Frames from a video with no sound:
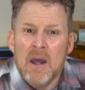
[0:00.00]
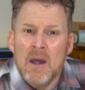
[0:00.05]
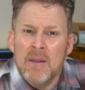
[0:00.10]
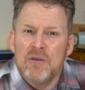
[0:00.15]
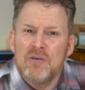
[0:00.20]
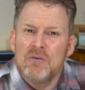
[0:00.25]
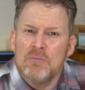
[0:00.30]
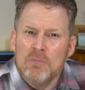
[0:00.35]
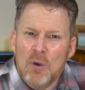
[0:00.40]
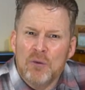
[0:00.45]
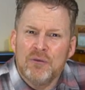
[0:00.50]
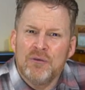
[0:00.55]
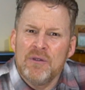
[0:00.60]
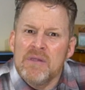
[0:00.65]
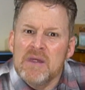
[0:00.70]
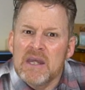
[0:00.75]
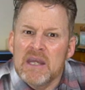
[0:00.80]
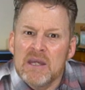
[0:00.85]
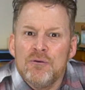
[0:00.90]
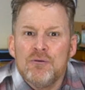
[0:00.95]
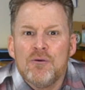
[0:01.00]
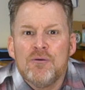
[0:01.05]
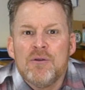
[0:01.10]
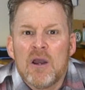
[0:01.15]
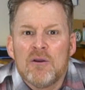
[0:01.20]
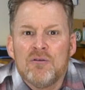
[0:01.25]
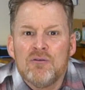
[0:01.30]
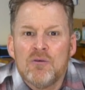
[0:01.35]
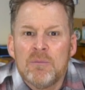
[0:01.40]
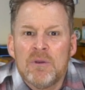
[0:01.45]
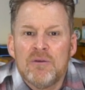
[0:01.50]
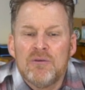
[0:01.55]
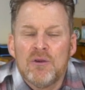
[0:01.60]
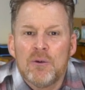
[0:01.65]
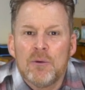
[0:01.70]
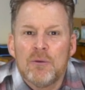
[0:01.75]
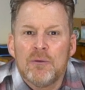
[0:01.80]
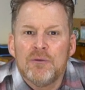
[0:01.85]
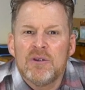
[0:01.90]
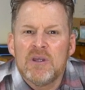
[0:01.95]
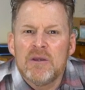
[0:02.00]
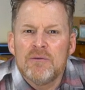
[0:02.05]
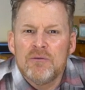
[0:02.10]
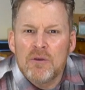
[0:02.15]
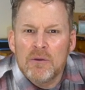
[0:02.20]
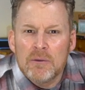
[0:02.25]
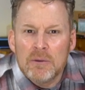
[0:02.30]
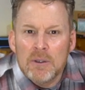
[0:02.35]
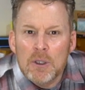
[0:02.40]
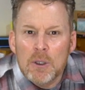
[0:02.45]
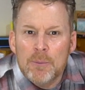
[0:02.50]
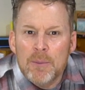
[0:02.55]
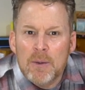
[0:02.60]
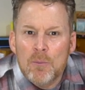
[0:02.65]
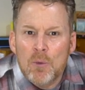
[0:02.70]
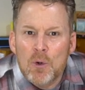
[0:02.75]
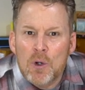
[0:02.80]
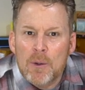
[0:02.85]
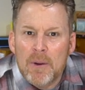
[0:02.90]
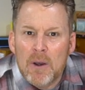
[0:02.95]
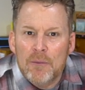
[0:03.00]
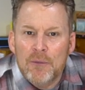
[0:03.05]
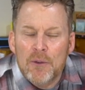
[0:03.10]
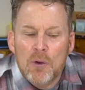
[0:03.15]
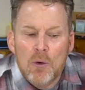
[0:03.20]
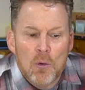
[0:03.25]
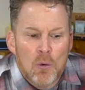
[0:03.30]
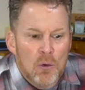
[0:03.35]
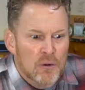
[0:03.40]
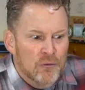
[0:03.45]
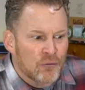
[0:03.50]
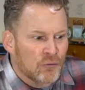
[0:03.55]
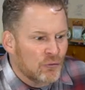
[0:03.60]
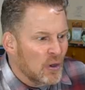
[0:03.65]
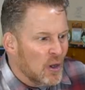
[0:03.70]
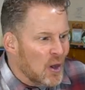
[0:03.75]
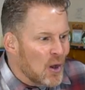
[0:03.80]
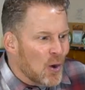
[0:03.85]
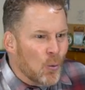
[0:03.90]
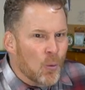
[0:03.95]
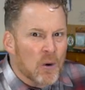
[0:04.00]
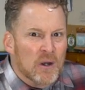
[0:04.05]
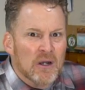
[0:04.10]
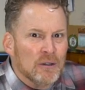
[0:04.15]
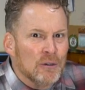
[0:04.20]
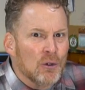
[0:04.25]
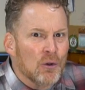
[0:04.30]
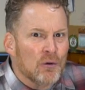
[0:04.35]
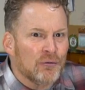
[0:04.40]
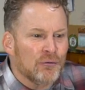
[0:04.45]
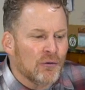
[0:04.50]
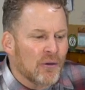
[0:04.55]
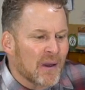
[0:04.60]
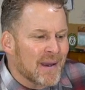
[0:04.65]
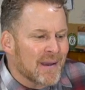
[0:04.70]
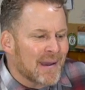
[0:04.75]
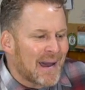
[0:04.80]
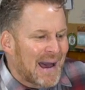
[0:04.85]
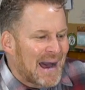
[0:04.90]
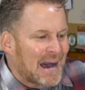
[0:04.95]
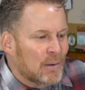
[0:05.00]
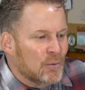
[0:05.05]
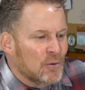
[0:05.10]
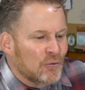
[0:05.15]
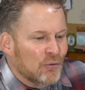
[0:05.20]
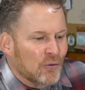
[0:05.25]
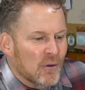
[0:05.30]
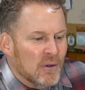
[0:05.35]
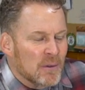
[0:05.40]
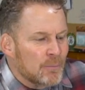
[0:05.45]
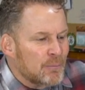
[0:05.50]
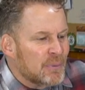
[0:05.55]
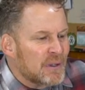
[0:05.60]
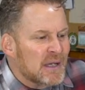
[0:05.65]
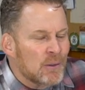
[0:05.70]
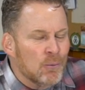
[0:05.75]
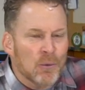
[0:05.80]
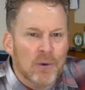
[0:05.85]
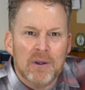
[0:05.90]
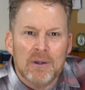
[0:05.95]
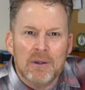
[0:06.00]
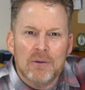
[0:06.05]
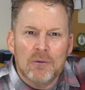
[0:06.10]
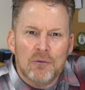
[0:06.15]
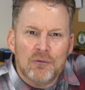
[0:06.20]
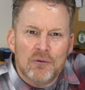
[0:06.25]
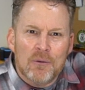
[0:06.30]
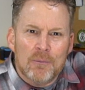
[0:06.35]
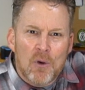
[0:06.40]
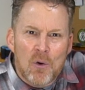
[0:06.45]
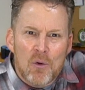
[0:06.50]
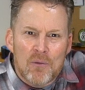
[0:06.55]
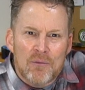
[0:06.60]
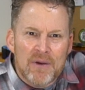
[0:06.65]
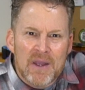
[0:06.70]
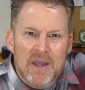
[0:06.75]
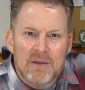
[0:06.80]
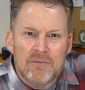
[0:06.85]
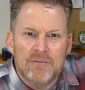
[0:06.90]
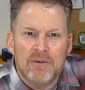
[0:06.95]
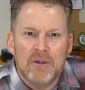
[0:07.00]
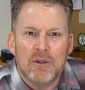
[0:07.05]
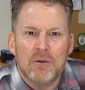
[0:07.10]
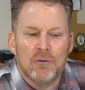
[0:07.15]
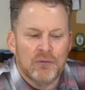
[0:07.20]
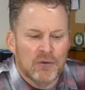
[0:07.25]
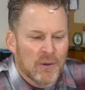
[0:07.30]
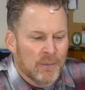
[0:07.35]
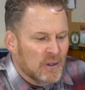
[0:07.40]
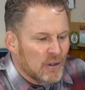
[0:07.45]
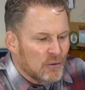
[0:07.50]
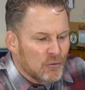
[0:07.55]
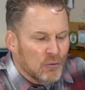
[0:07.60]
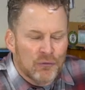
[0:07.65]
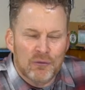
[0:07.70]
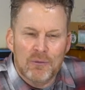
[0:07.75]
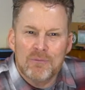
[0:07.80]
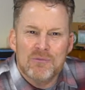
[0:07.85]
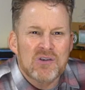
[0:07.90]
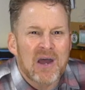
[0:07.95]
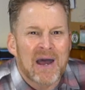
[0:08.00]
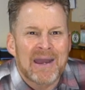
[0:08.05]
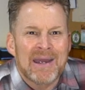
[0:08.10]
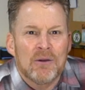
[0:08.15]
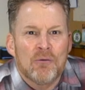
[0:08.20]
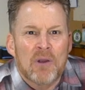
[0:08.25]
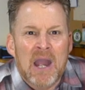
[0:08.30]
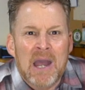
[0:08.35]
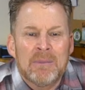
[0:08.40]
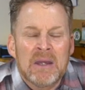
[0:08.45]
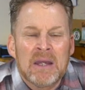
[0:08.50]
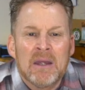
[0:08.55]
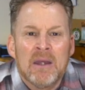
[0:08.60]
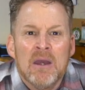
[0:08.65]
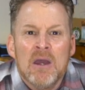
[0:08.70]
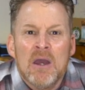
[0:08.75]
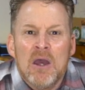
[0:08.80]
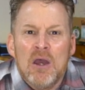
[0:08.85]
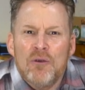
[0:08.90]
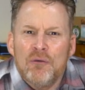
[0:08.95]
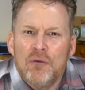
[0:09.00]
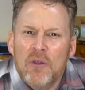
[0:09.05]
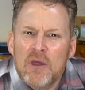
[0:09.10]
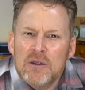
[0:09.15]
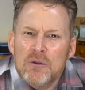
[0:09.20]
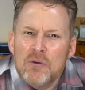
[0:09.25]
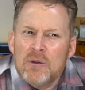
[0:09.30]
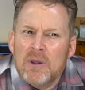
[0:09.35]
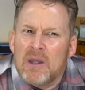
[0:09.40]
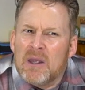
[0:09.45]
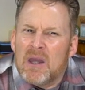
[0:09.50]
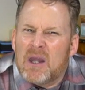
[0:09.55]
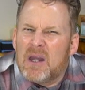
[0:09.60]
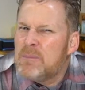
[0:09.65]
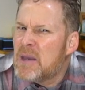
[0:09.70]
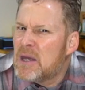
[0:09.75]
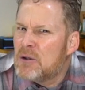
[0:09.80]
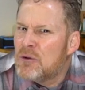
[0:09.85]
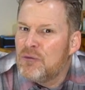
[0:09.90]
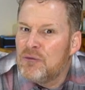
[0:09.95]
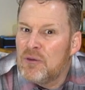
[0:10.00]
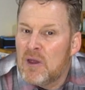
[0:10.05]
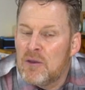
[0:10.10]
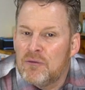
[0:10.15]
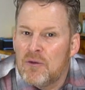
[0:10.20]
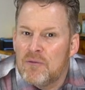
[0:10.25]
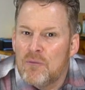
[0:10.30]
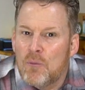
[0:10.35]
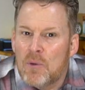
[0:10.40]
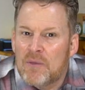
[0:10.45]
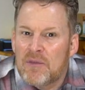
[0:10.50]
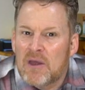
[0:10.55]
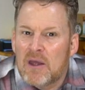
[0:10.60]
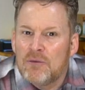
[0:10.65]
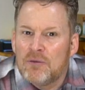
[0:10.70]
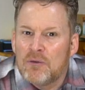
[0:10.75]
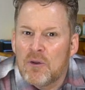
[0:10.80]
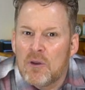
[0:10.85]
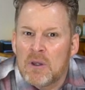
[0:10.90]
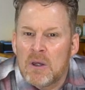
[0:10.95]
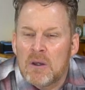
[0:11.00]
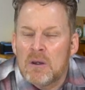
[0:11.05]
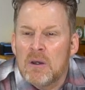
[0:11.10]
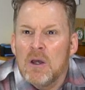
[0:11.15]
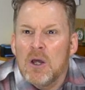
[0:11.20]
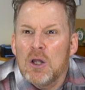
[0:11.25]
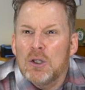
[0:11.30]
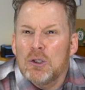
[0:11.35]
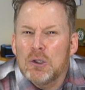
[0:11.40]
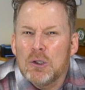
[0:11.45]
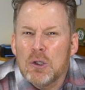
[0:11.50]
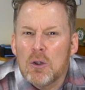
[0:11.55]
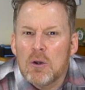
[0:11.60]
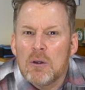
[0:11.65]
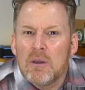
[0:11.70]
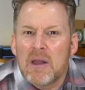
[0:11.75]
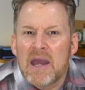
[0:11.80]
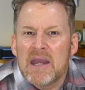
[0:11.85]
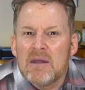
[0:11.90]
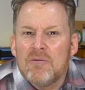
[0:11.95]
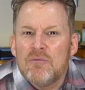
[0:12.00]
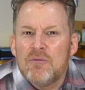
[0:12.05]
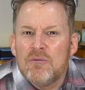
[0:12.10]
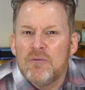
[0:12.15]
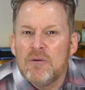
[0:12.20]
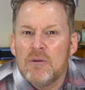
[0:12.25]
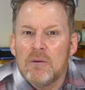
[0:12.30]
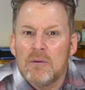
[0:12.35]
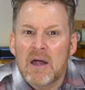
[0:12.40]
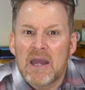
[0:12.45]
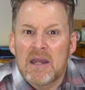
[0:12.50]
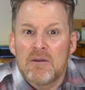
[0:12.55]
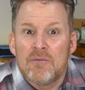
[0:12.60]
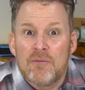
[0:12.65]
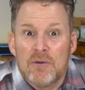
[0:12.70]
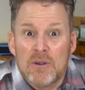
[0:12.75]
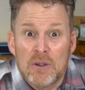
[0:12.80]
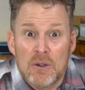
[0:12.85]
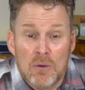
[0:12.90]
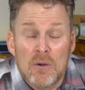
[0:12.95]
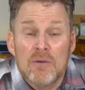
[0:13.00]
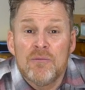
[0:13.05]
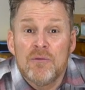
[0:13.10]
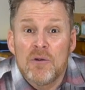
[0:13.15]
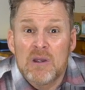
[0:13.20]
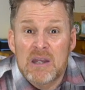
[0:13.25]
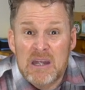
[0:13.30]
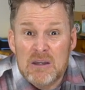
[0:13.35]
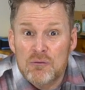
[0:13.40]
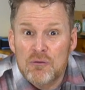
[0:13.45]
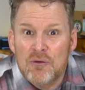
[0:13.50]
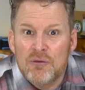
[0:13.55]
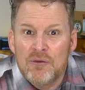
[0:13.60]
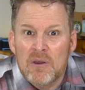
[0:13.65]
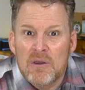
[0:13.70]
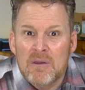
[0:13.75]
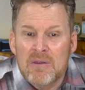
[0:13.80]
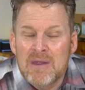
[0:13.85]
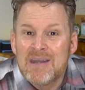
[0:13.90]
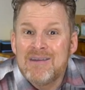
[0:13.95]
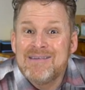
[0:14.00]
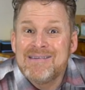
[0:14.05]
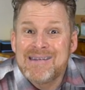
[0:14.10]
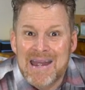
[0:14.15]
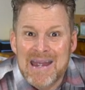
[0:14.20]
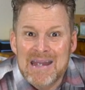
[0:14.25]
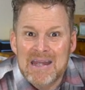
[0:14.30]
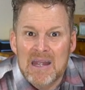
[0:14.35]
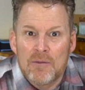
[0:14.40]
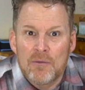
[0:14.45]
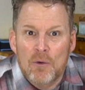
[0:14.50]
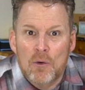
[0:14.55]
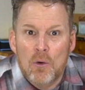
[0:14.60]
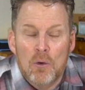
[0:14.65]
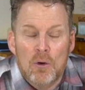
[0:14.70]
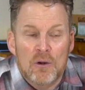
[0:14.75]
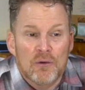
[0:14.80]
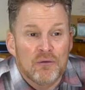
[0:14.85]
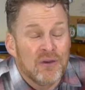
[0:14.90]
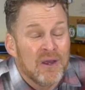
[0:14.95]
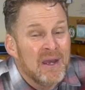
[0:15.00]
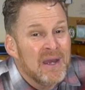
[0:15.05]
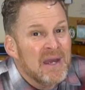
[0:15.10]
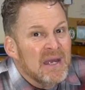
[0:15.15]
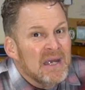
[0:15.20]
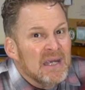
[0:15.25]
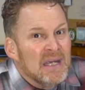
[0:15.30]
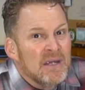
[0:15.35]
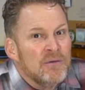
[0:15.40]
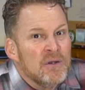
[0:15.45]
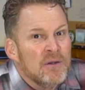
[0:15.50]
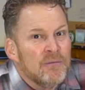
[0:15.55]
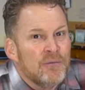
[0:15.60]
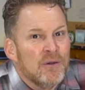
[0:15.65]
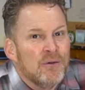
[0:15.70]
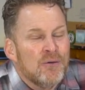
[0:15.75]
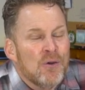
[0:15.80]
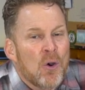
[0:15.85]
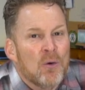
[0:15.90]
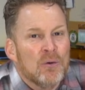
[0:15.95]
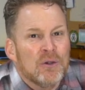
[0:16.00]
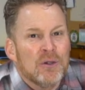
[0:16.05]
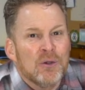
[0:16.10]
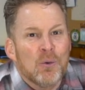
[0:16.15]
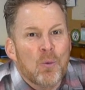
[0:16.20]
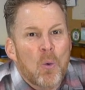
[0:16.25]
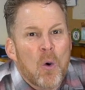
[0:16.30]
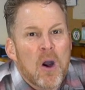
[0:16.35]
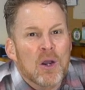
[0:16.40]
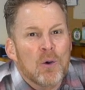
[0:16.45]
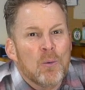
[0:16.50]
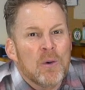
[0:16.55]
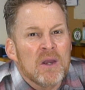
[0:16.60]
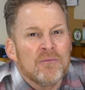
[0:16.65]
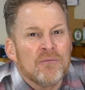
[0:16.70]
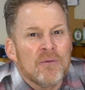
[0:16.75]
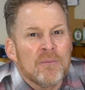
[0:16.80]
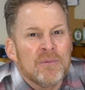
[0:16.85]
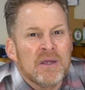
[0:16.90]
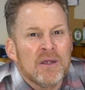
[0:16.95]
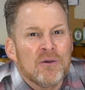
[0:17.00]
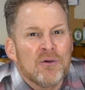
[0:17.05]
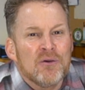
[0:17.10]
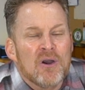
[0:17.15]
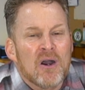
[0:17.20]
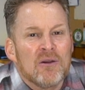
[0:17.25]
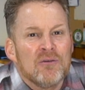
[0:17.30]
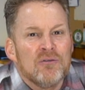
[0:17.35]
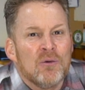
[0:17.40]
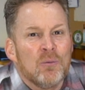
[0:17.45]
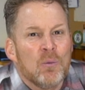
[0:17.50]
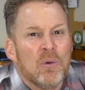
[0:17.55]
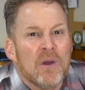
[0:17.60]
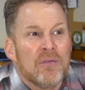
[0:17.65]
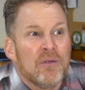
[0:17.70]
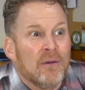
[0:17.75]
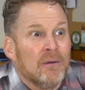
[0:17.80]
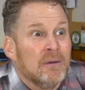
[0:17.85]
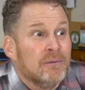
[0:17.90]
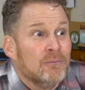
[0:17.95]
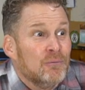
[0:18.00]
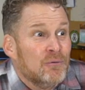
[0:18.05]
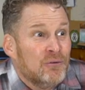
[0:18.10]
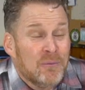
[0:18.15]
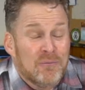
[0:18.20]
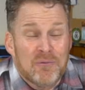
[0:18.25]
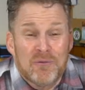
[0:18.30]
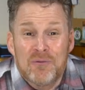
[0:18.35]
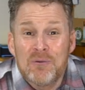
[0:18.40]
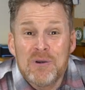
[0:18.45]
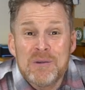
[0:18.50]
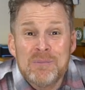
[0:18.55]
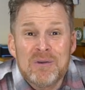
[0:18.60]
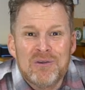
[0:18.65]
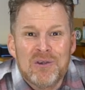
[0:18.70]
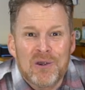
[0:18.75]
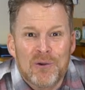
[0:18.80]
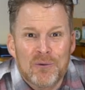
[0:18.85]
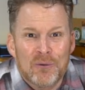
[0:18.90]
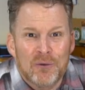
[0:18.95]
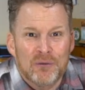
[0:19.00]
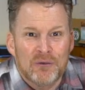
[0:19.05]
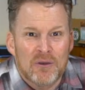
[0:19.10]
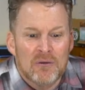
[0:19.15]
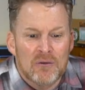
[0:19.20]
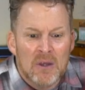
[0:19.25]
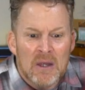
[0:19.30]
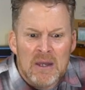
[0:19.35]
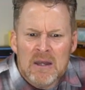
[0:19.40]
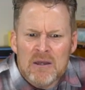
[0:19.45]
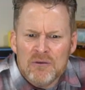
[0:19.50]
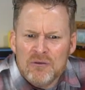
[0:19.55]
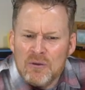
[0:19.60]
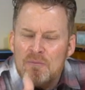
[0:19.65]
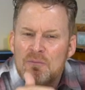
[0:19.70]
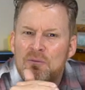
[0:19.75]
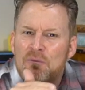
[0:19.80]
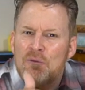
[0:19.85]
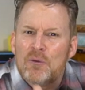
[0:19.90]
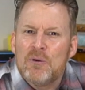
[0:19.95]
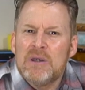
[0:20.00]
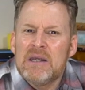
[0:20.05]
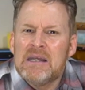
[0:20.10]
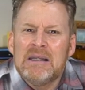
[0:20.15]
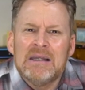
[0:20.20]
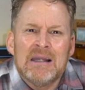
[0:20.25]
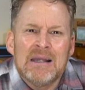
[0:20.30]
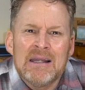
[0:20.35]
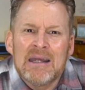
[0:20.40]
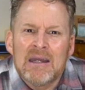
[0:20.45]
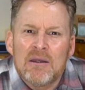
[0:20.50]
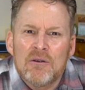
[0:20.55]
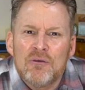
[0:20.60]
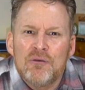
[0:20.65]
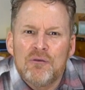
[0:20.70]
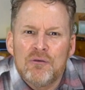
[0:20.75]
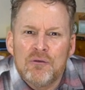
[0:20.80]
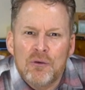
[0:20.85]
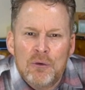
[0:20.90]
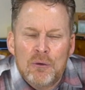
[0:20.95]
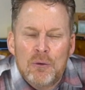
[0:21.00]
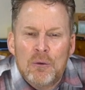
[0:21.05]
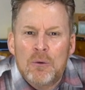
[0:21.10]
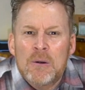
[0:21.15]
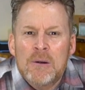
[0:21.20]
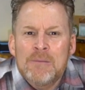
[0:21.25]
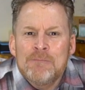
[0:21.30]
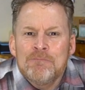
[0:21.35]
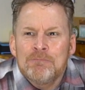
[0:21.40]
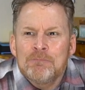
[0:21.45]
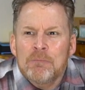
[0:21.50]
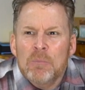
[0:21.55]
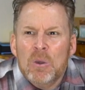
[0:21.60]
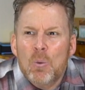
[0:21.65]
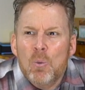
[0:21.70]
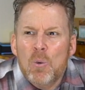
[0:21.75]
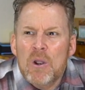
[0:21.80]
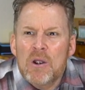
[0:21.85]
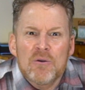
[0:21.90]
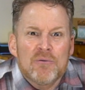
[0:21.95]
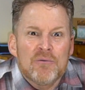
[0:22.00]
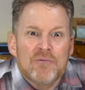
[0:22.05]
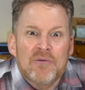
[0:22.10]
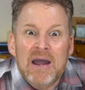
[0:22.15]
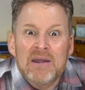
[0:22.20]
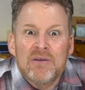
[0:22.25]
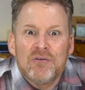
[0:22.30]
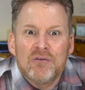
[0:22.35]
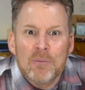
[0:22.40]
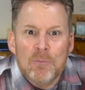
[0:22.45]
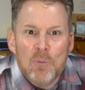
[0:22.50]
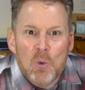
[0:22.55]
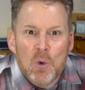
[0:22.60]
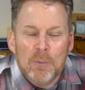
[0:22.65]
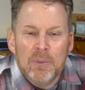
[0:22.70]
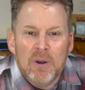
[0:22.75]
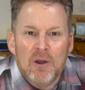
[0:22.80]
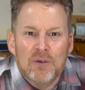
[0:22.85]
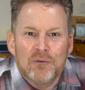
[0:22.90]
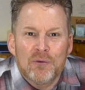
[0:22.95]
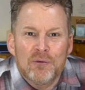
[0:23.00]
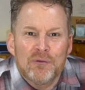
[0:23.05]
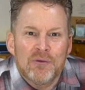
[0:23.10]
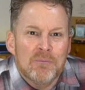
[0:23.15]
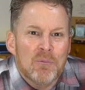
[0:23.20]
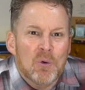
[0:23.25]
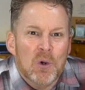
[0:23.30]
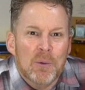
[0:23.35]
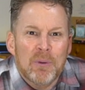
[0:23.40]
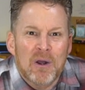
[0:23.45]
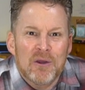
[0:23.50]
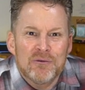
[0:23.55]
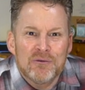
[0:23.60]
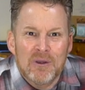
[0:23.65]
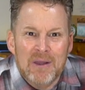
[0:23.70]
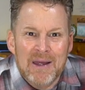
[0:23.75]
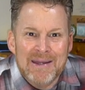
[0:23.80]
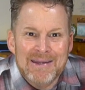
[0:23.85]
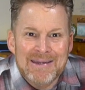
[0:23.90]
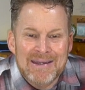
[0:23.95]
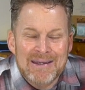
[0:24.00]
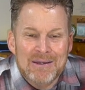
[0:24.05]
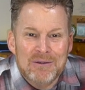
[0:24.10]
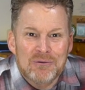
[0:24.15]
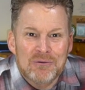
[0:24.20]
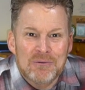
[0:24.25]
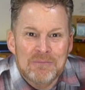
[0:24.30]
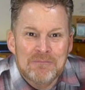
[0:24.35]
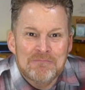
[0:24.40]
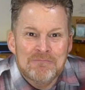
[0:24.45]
That's mostly the introduction materials. It gives you a little bit more about the course, what it looks like, how it's going to be. We're going to do some overhead views. I'm going to do some diagramming so that you can get a better sense of what that's going to look like and feel like for you if you're interested in then taking the course. Even if you don't, you'll walk away from the introduction with some free materials and some free links to where to find some more puzzles and more puzzle ideas.